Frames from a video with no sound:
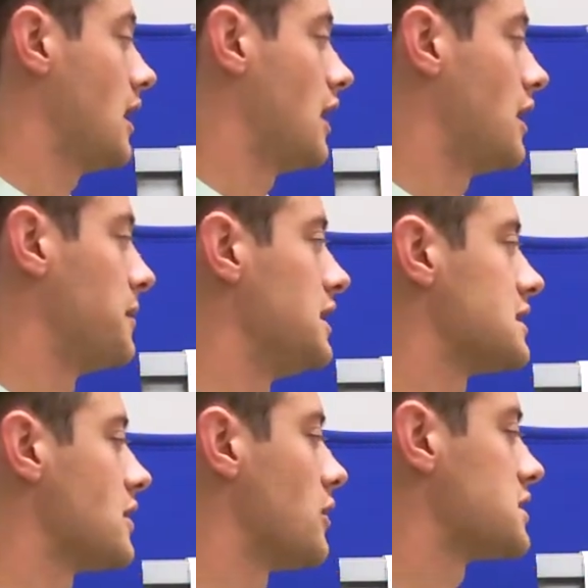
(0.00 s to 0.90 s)
And
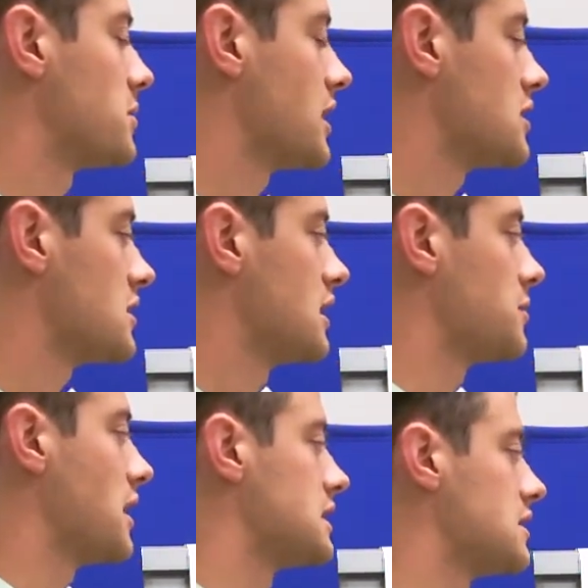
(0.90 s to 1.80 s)
so some things you need
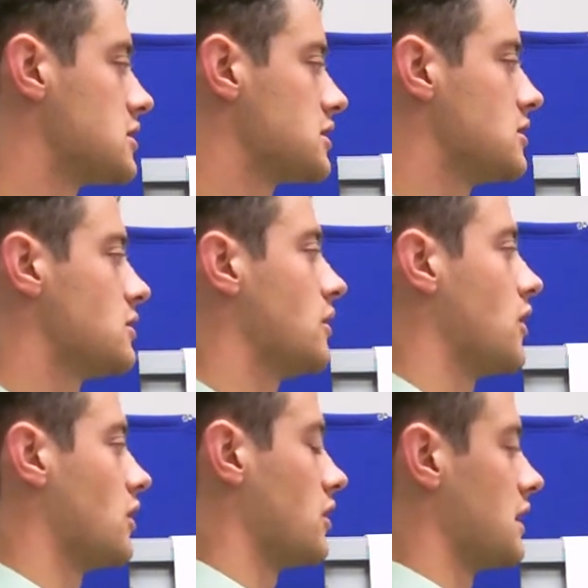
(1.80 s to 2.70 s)
to pay attention to,
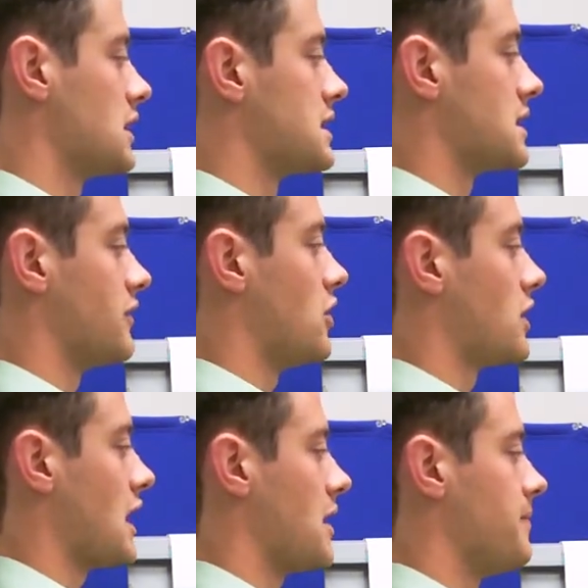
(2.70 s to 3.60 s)
or at least in the
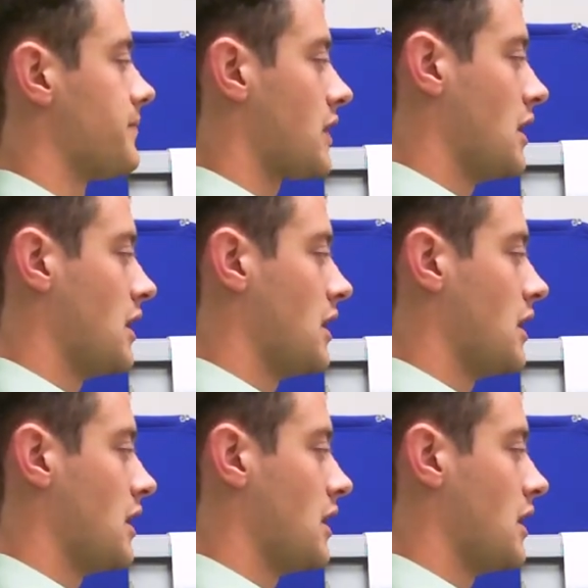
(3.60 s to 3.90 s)
vocab,